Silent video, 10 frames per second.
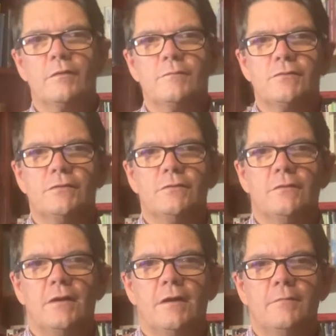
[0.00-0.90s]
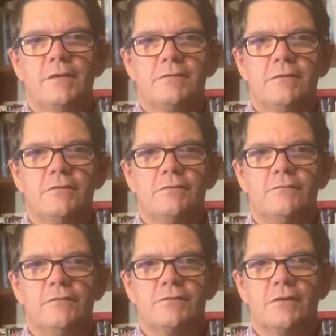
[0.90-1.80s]
to our message
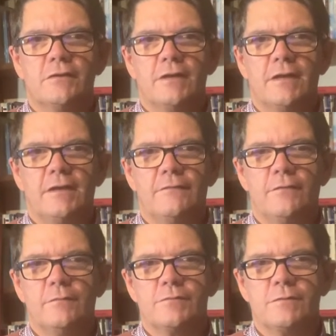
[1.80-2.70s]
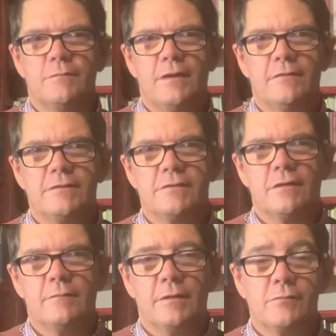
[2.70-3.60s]
for Sunday from St Mary's
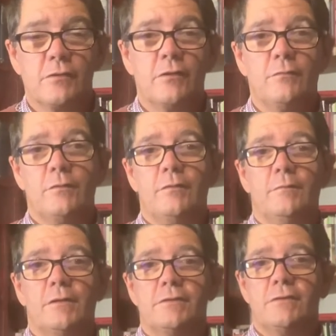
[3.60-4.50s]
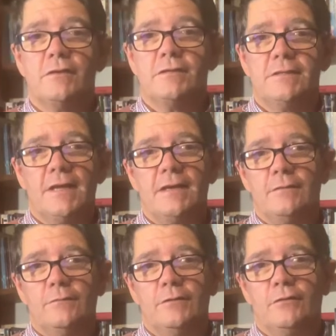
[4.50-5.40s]
Sileby. I'm sorry we're in my study today
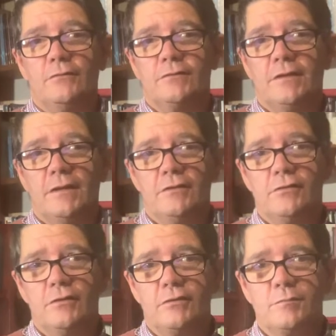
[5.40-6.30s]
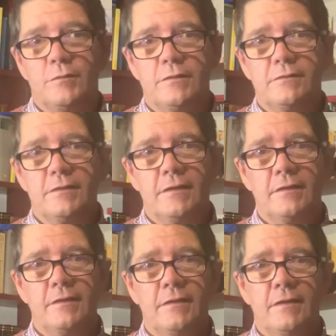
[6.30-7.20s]
and we're not in church, but uh,
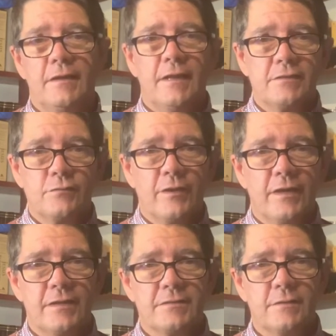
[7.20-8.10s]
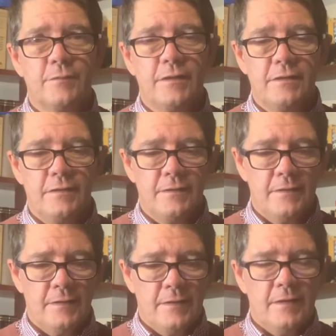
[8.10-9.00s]
that's the way it has to be.
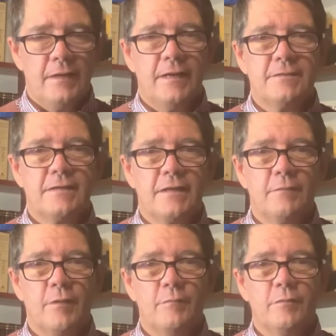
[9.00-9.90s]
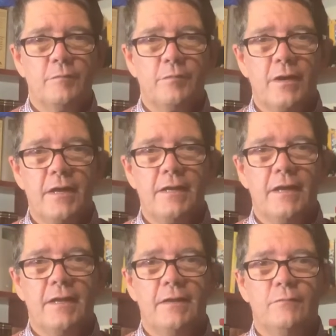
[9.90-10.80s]
Let's take a moment to pray
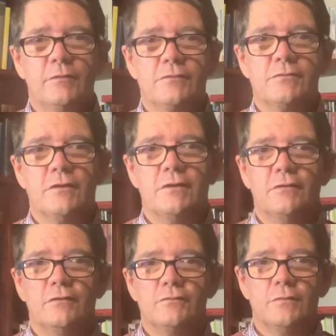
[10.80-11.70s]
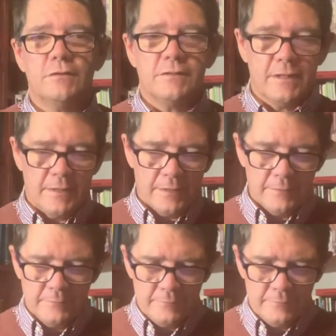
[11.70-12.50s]
and then we'll study God's Word together.